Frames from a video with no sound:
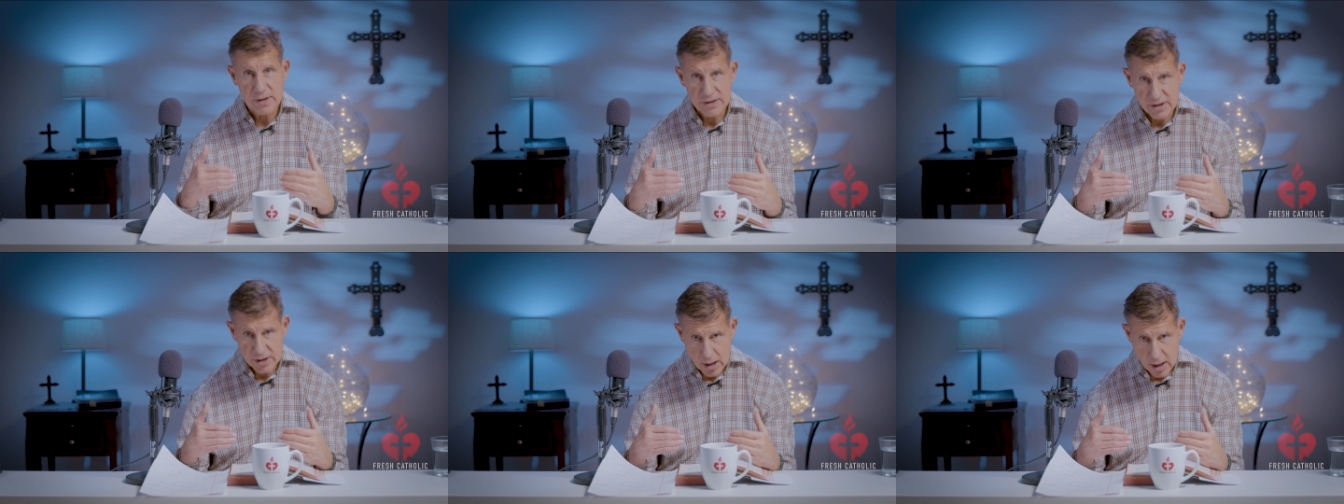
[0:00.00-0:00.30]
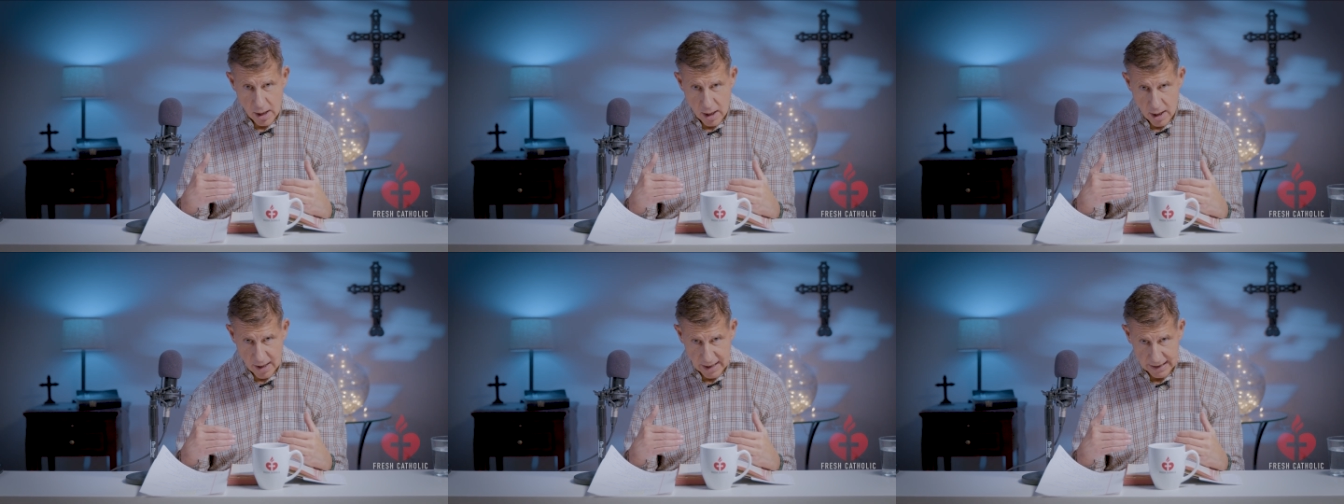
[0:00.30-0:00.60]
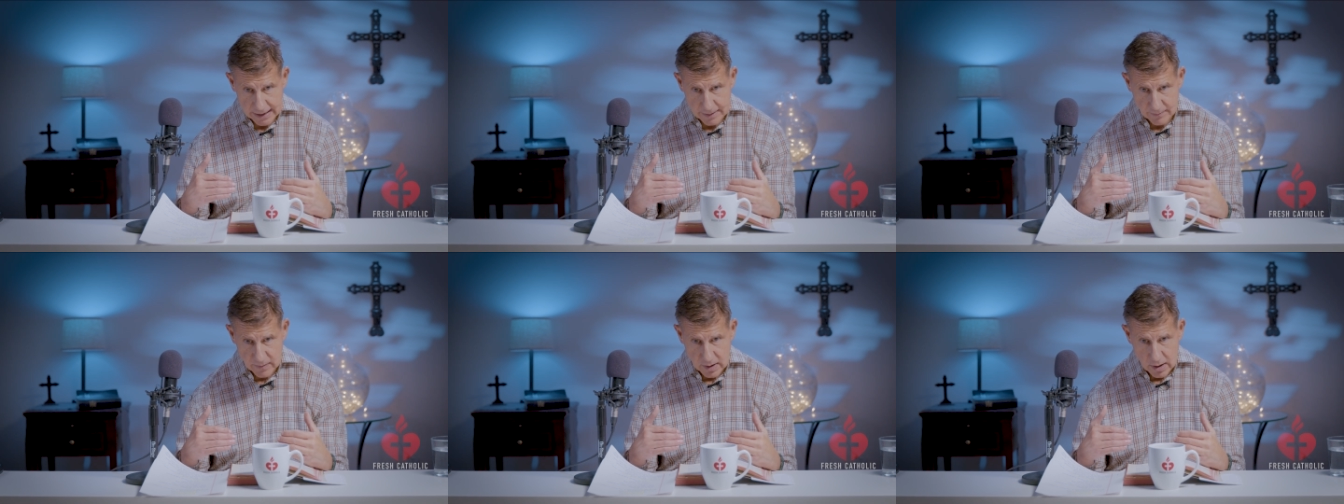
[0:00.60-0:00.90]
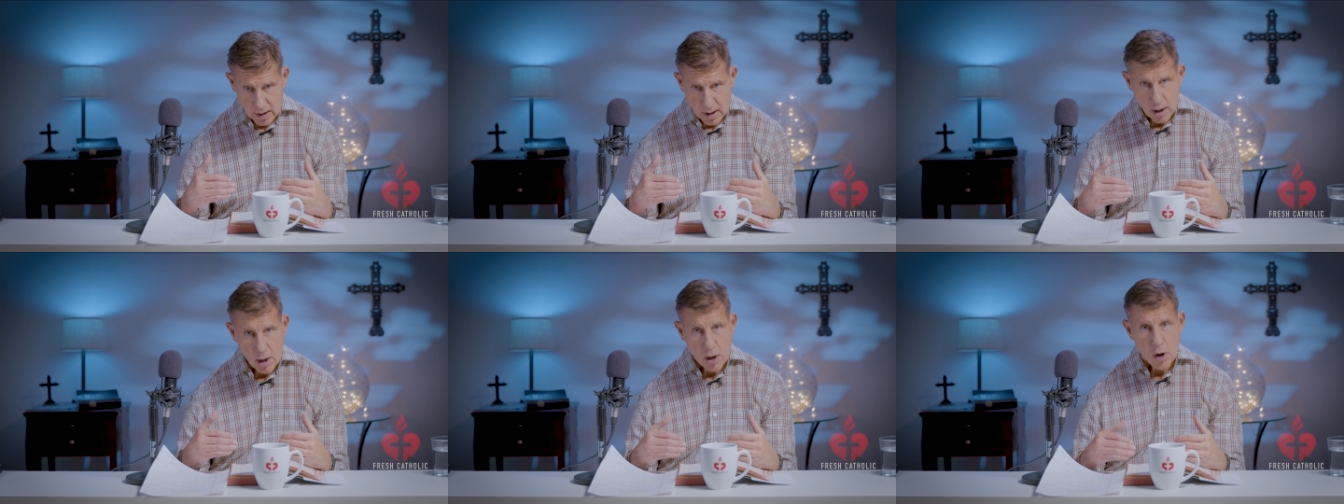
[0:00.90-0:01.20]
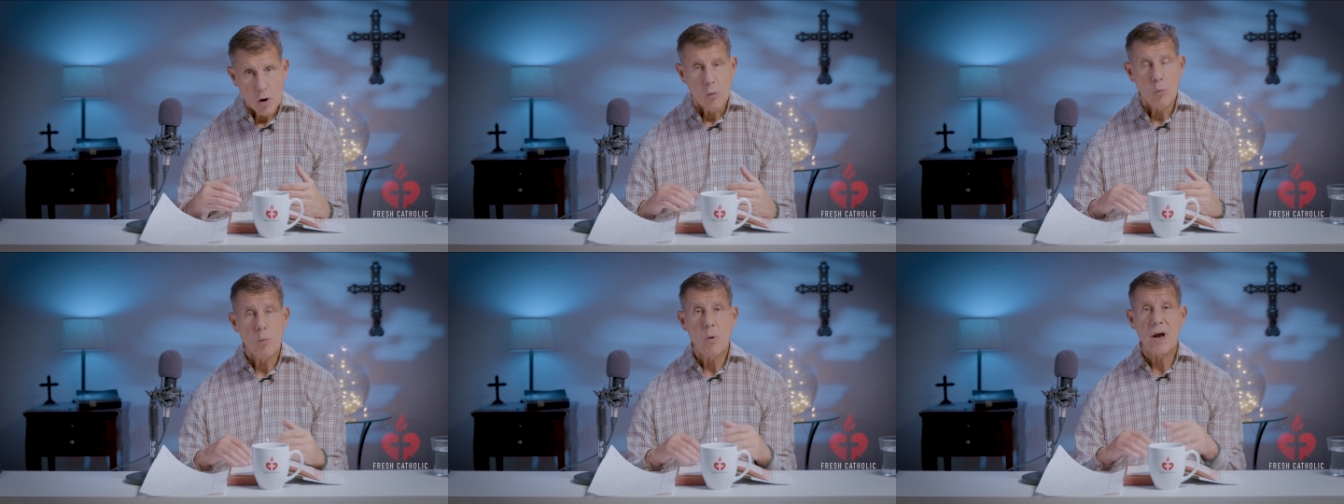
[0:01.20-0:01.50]
a time
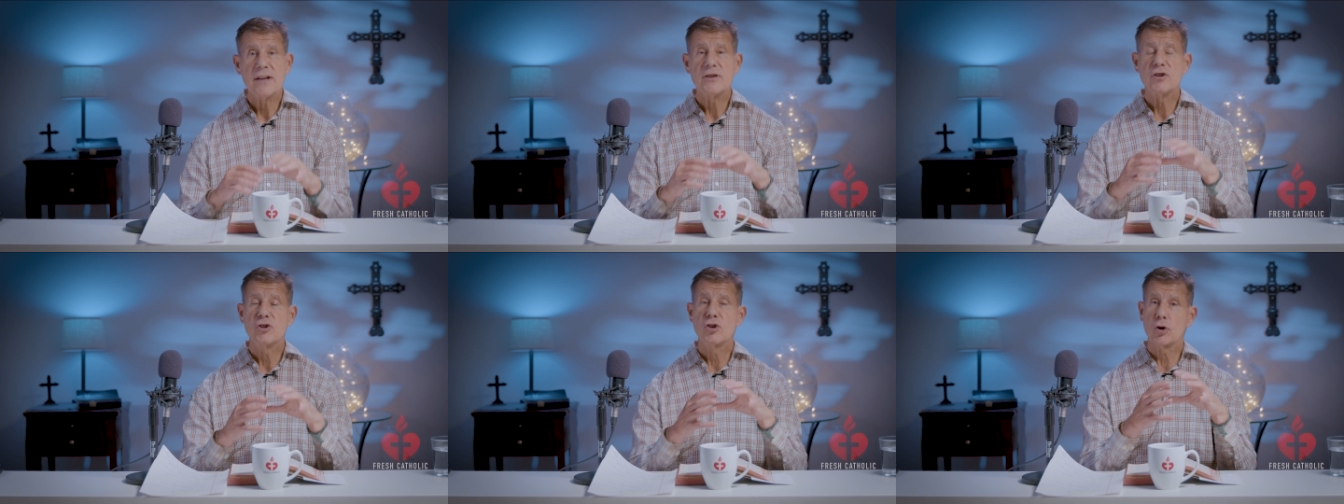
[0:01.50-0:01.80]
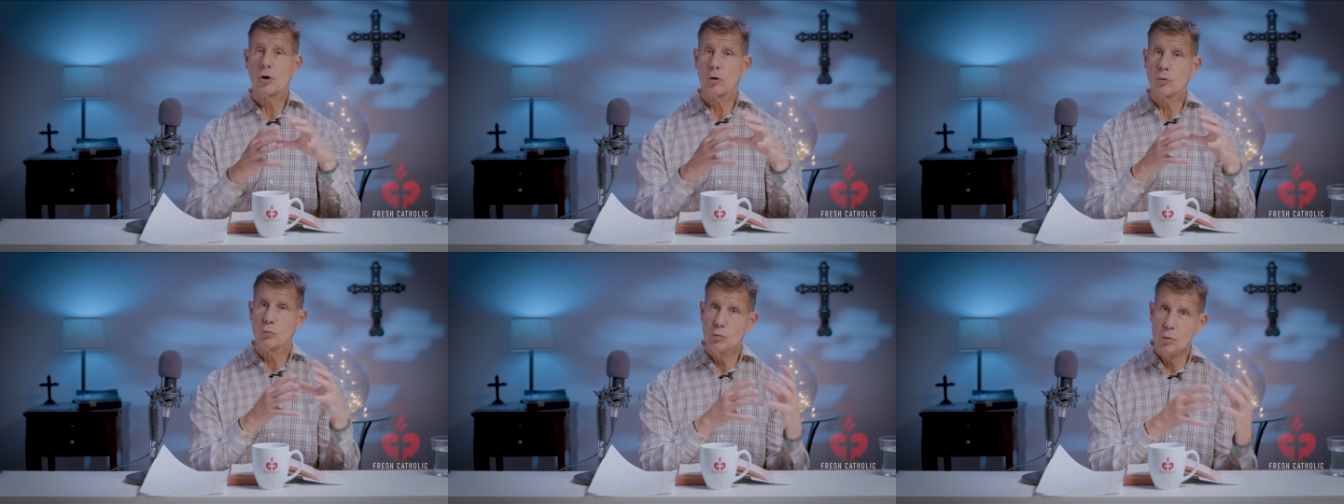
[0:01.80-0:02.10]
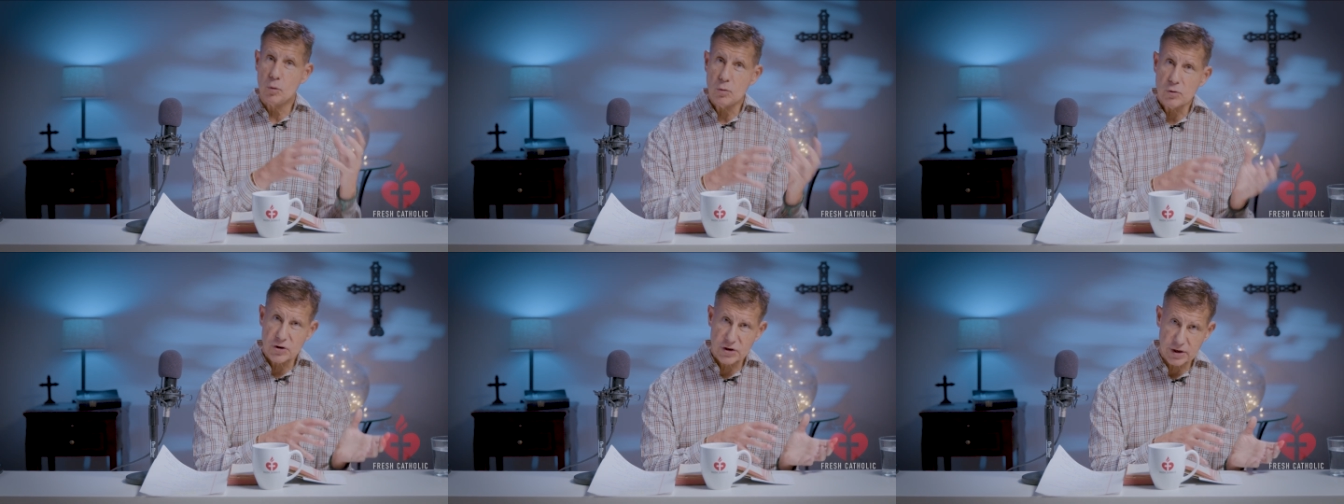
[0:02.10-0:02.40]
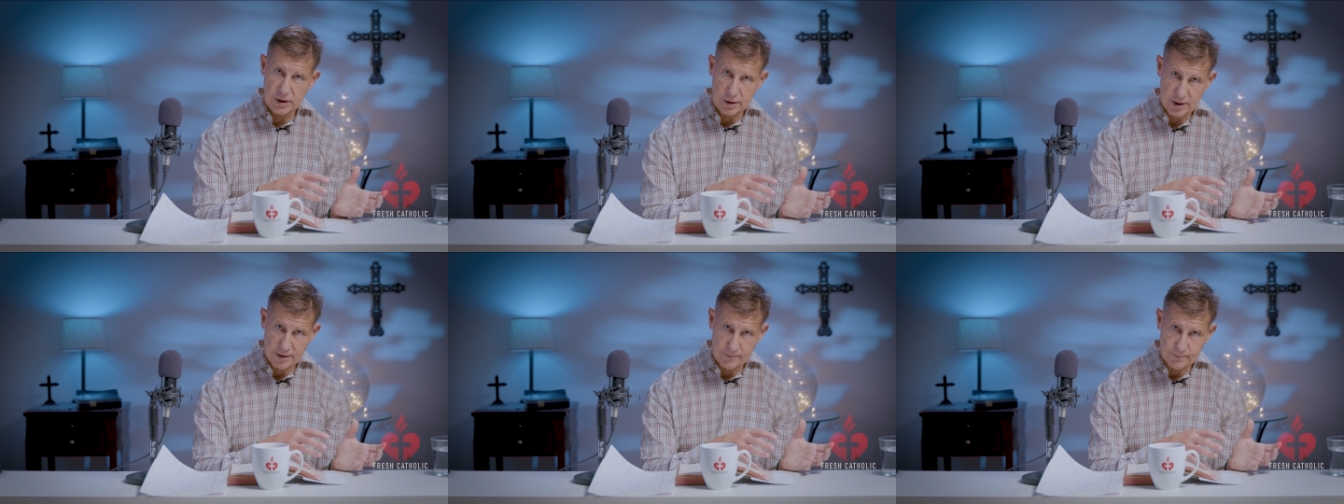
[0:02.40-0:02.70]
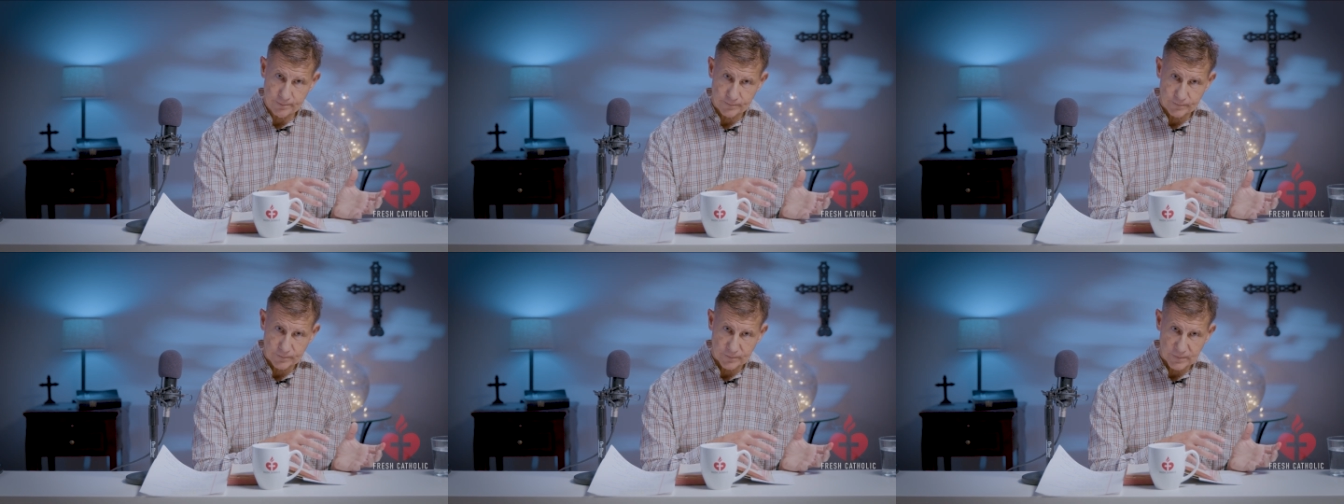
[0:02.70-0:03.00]
when
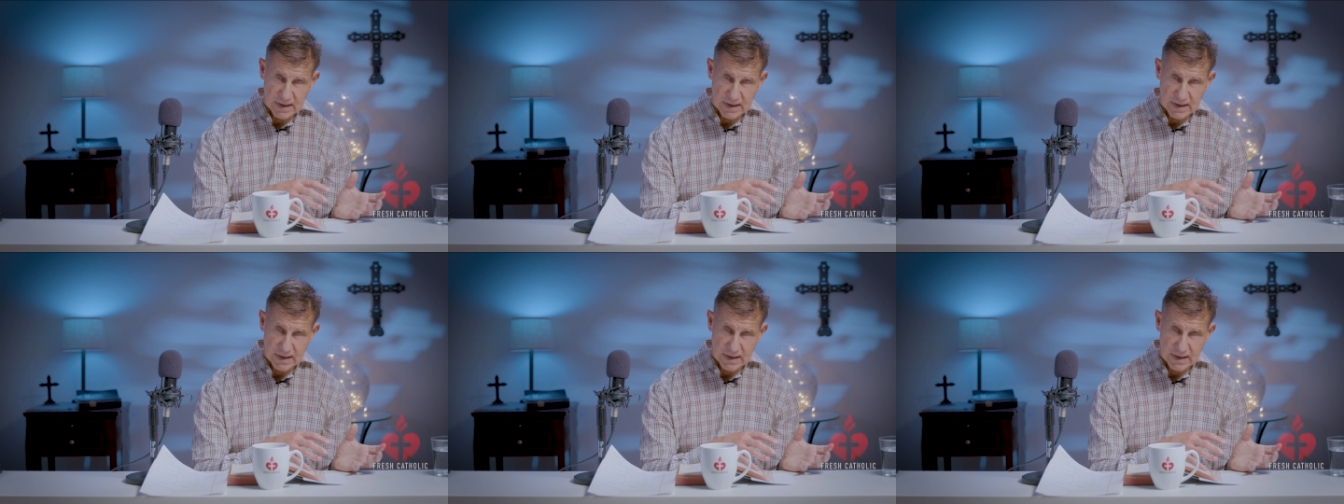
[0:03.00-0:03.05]
Jerusalem